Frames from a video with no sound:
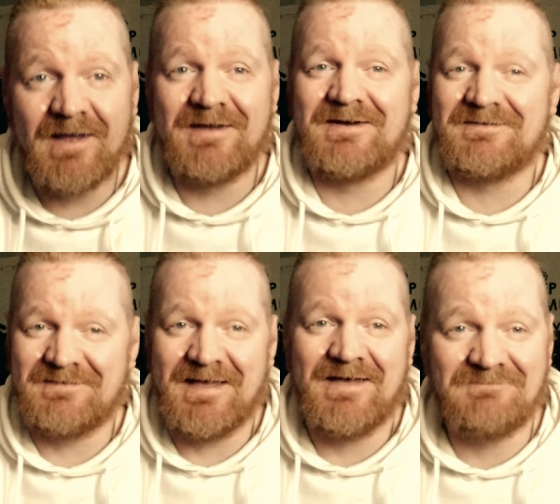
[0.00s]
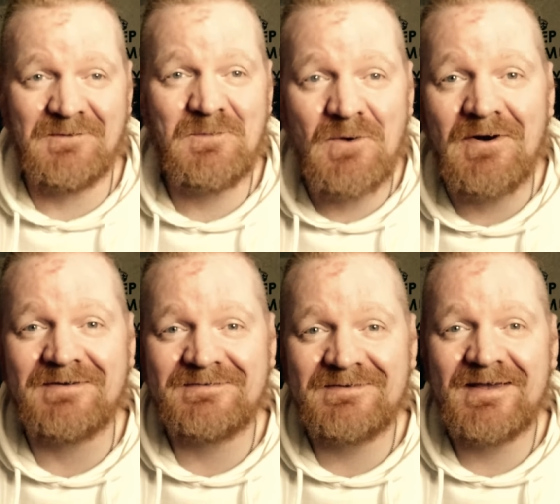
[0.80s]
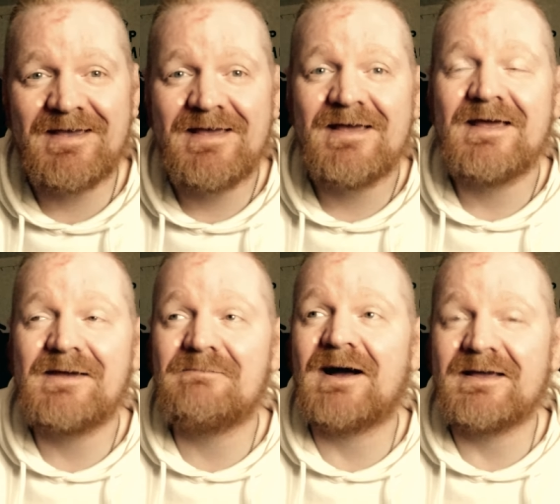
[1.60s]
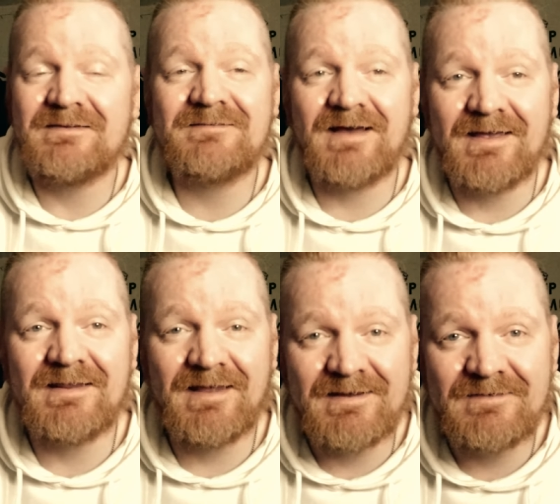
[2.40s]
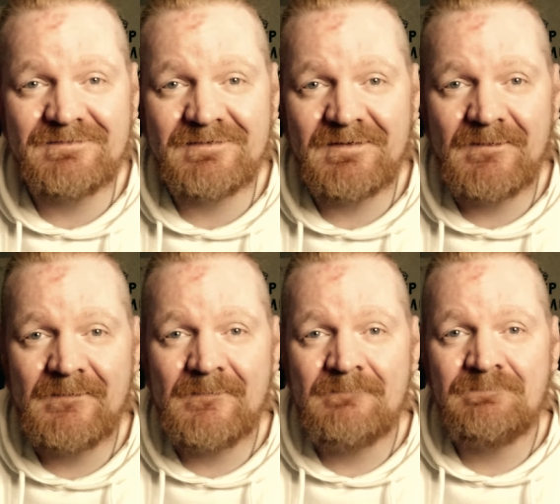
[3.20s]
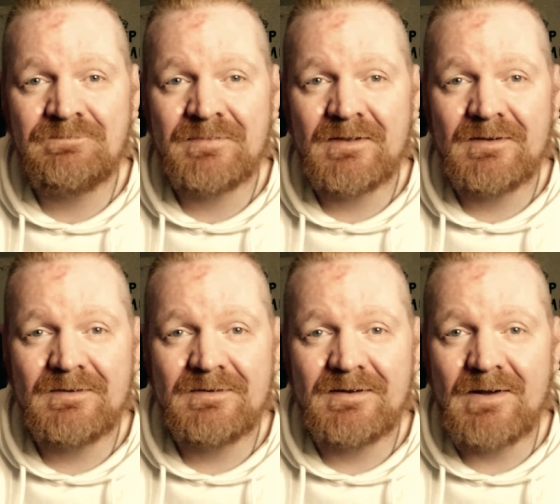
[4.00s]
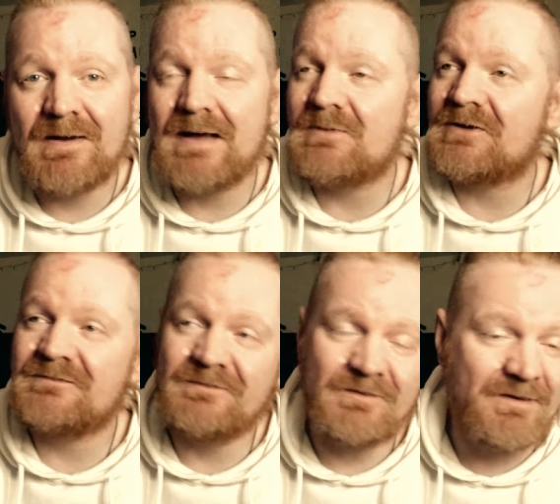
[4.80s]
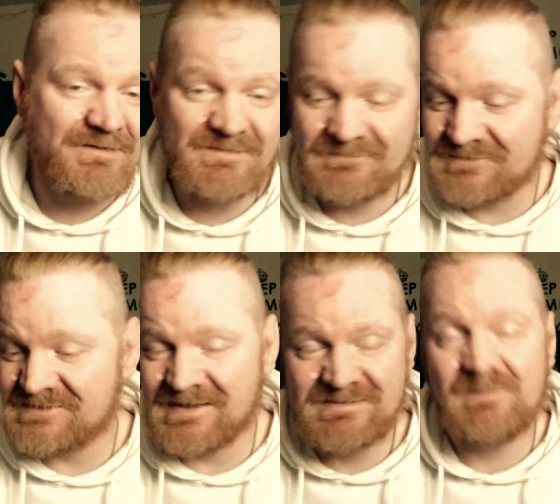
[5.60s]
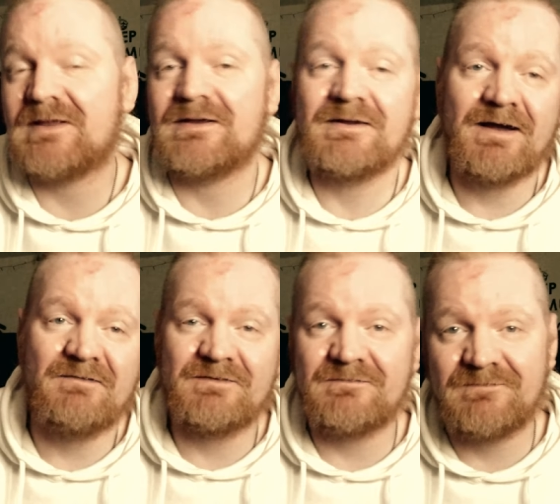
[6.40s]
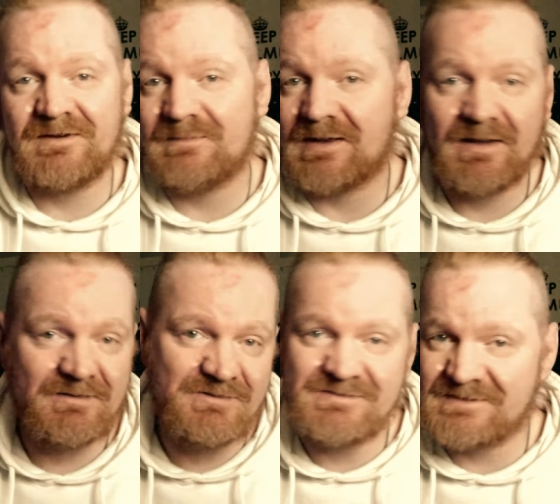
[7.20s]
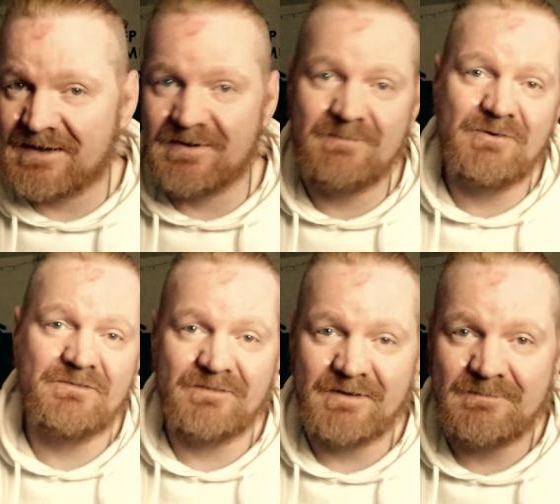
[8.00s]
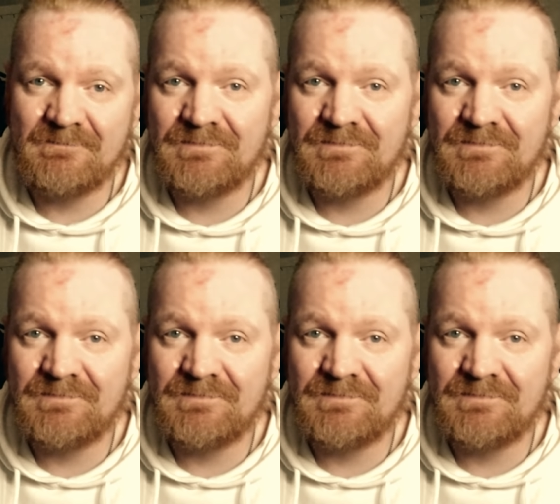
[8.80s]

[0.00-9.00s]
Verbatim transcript: I've ever watched in my entire life. Now, I'm all for, as I've just explained, having a female action star in a movie.